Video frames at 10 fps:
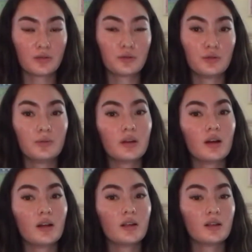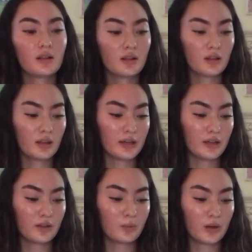Do not
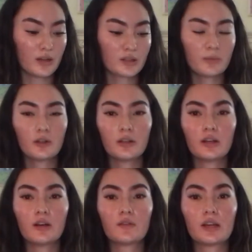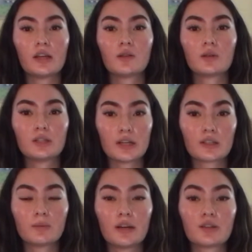let the possibility of getting
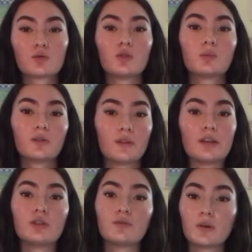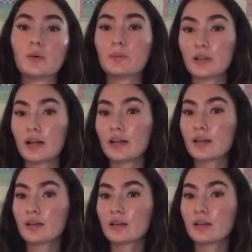rejected by a school prevent you from applying.